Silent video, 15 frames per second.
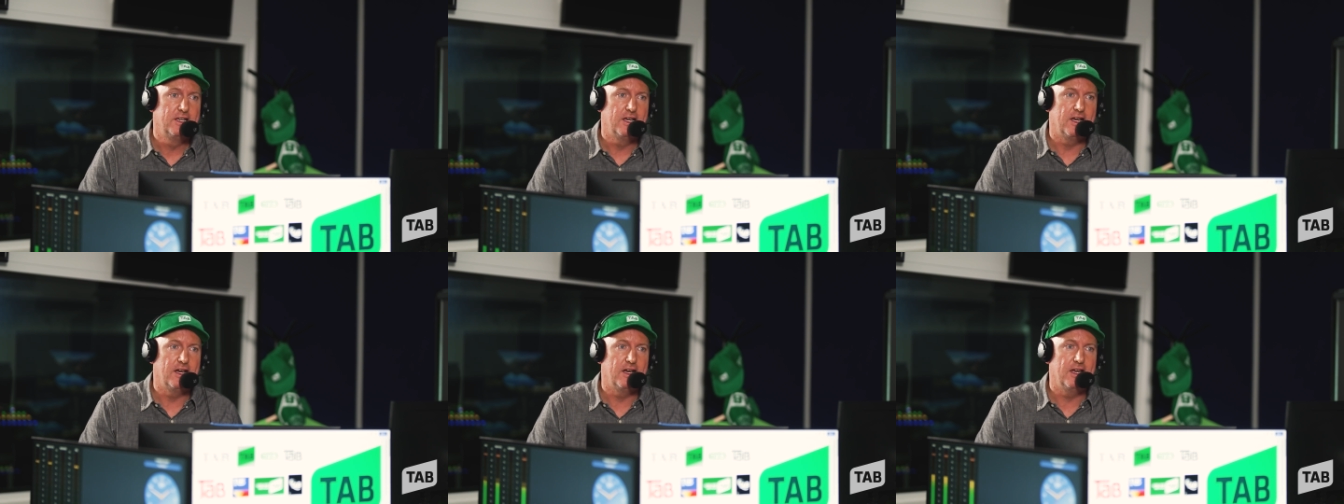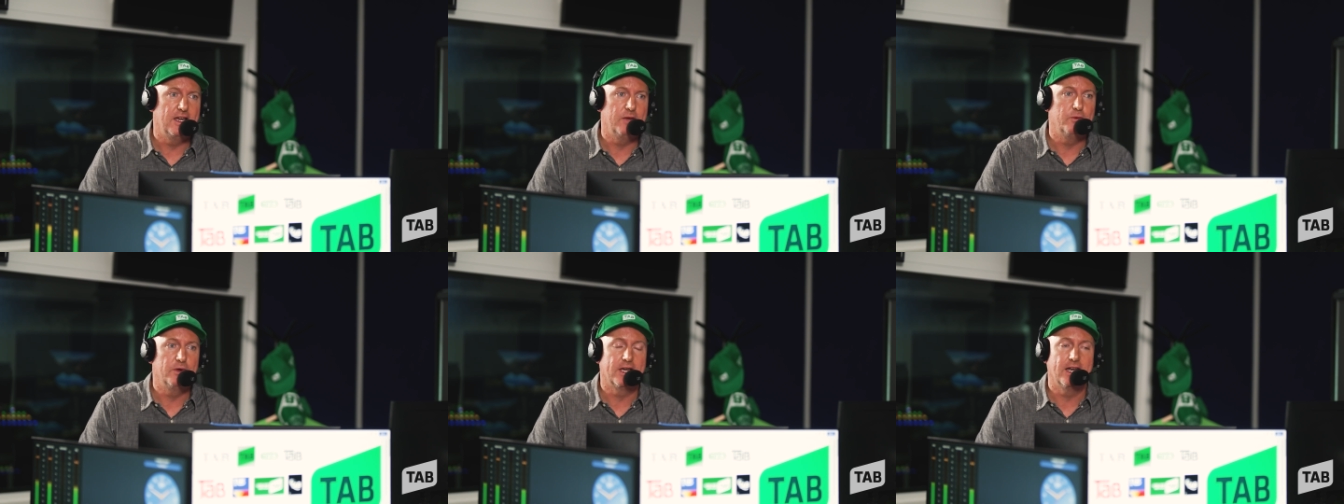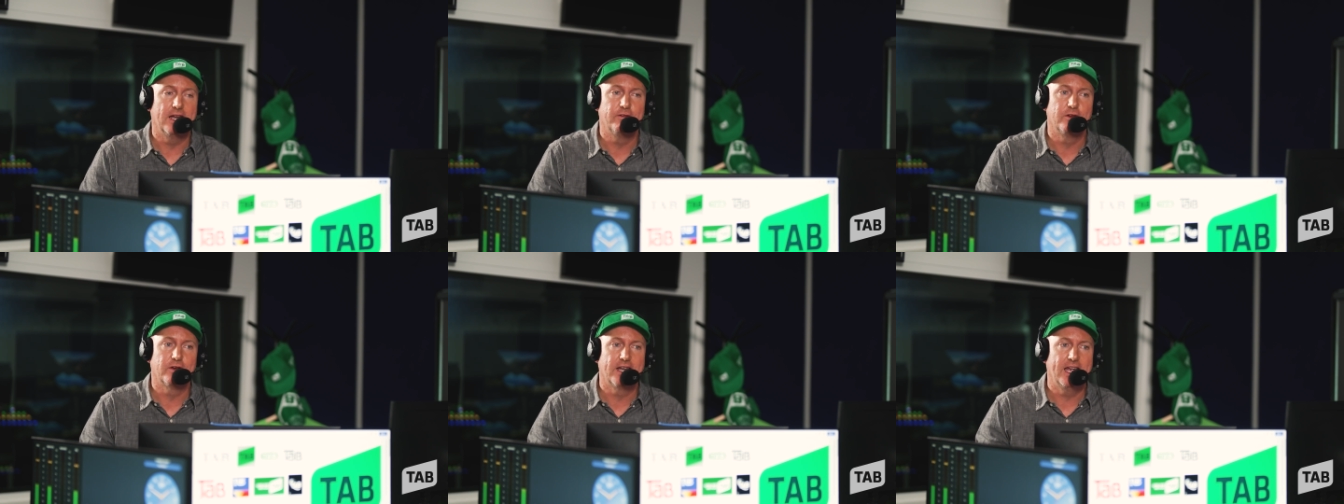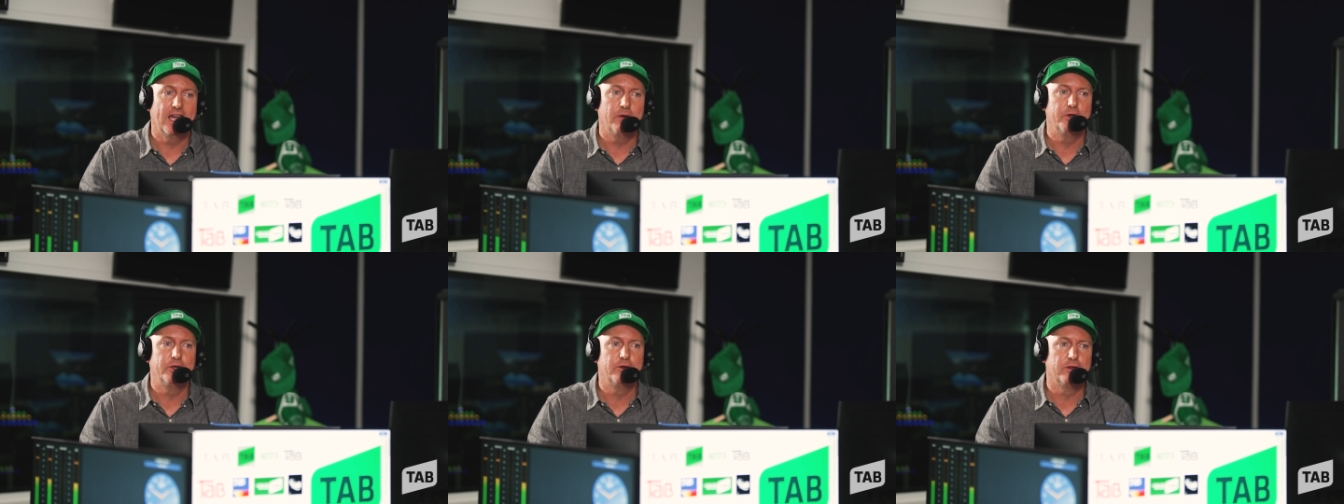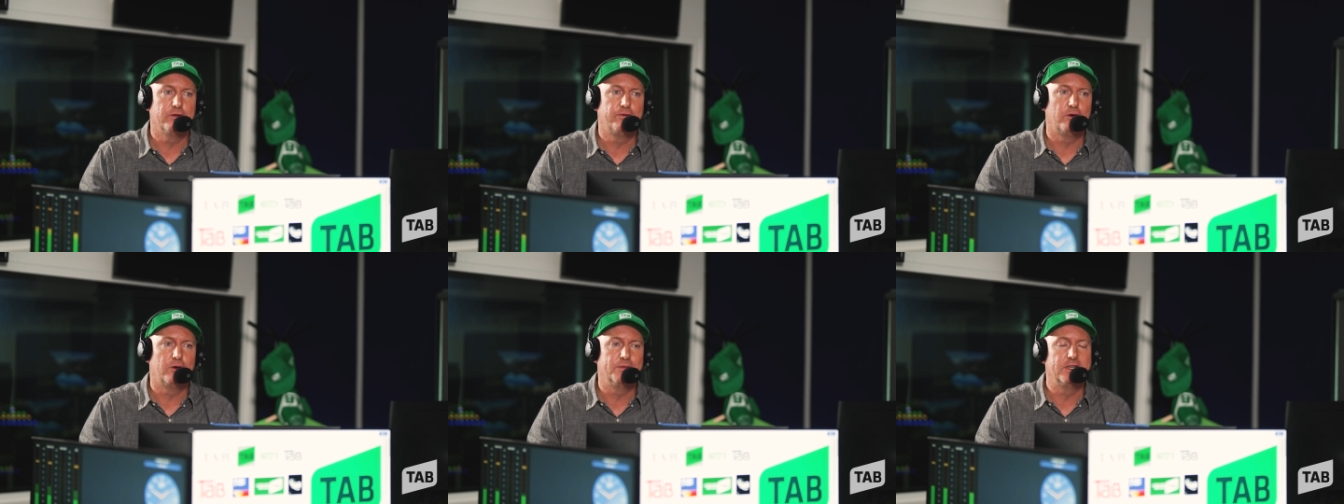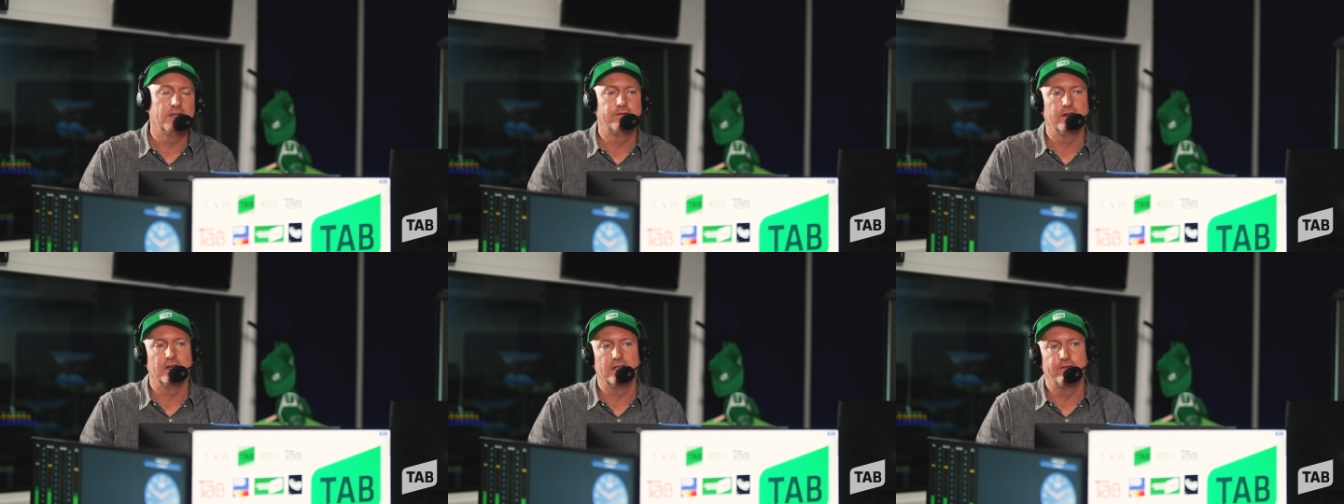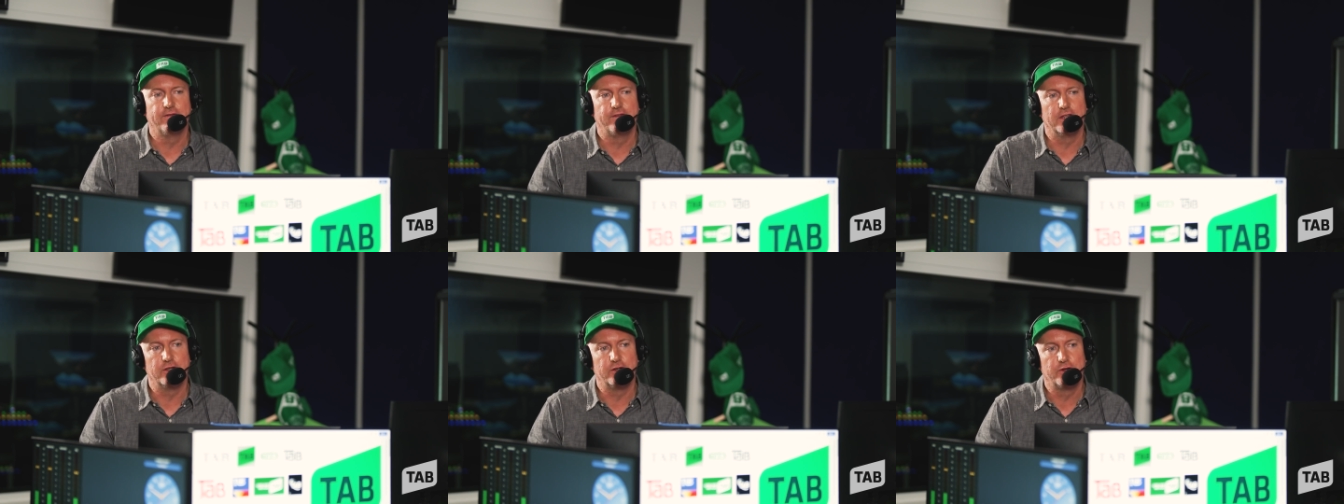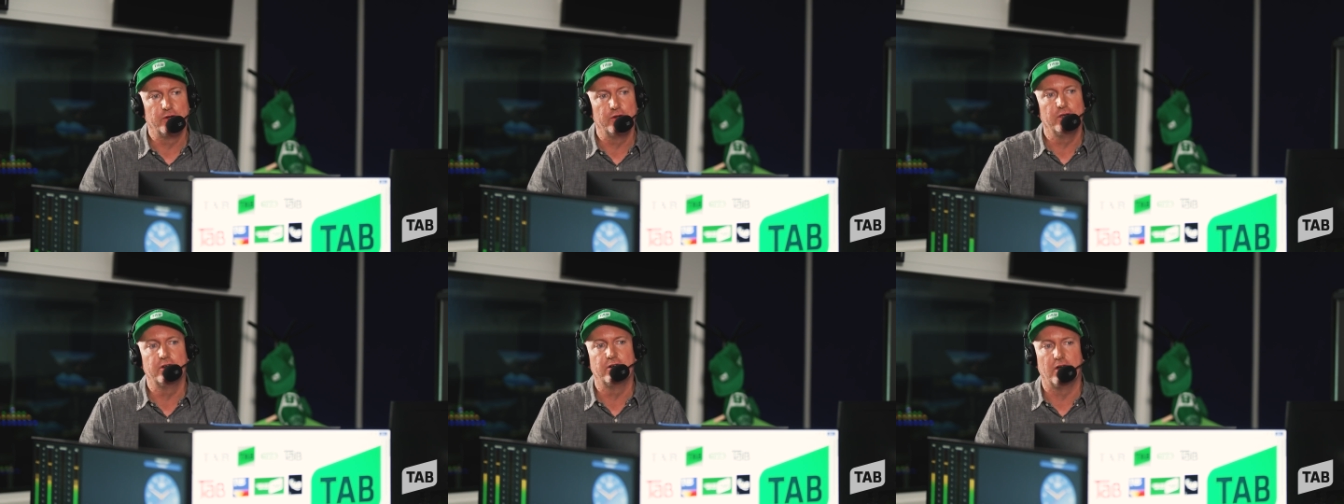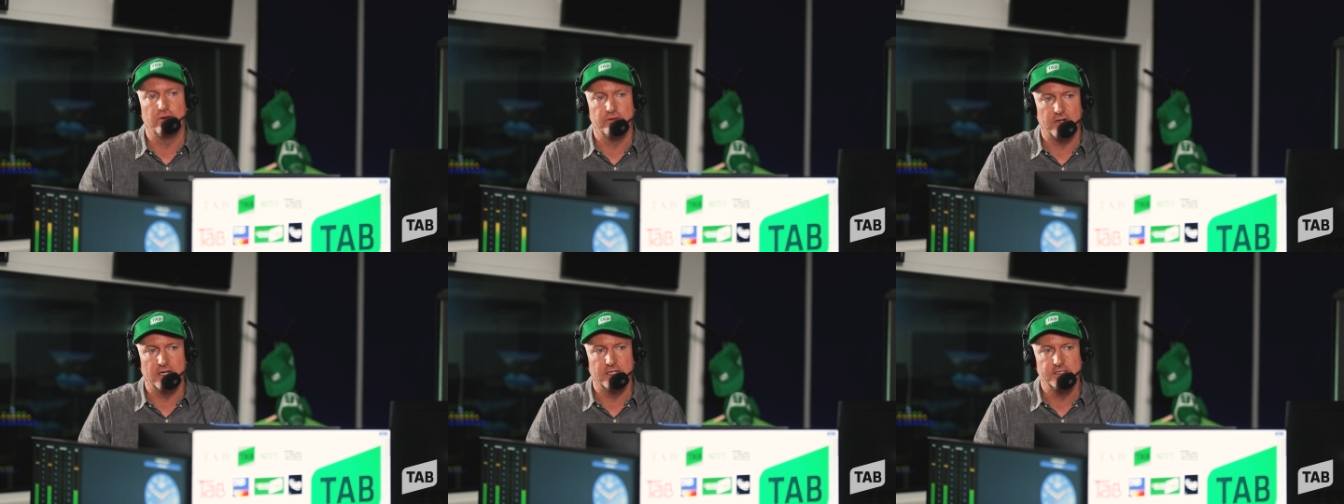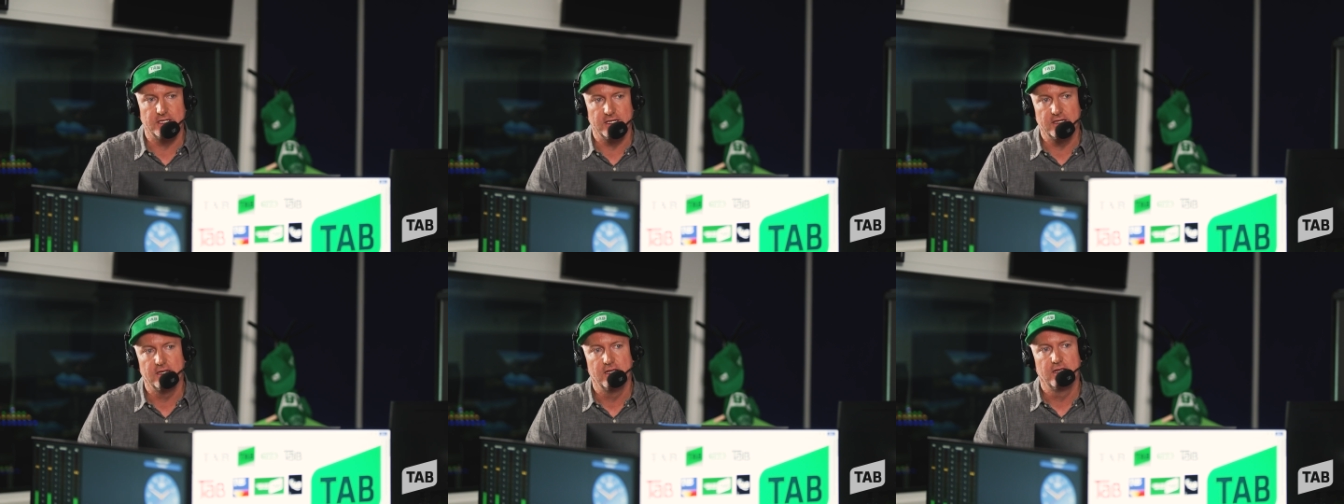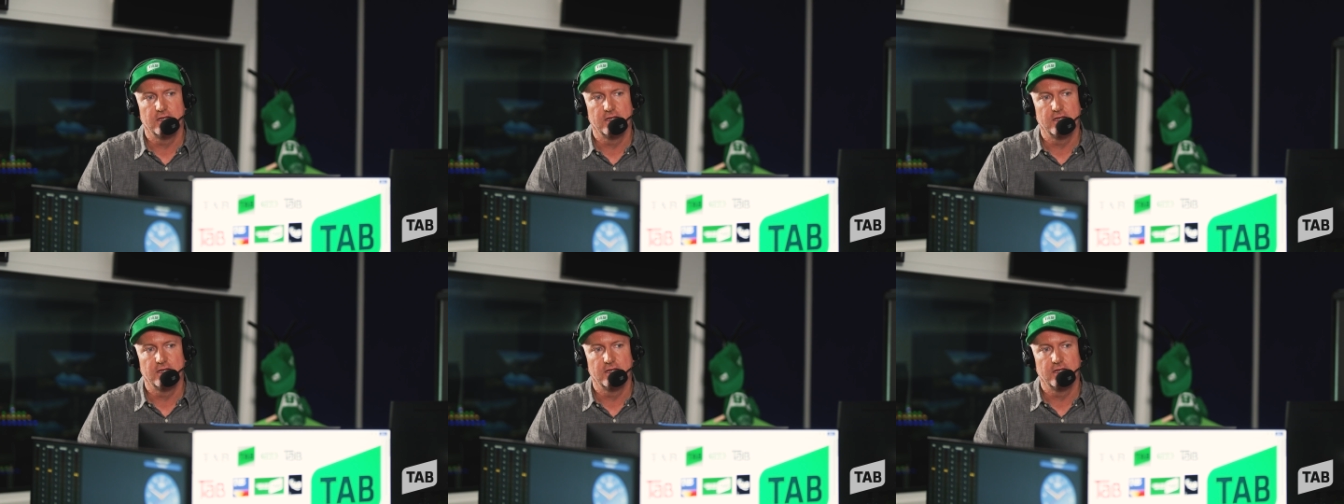and we're going to have a look at how we do the form differently for the 2-year-old racing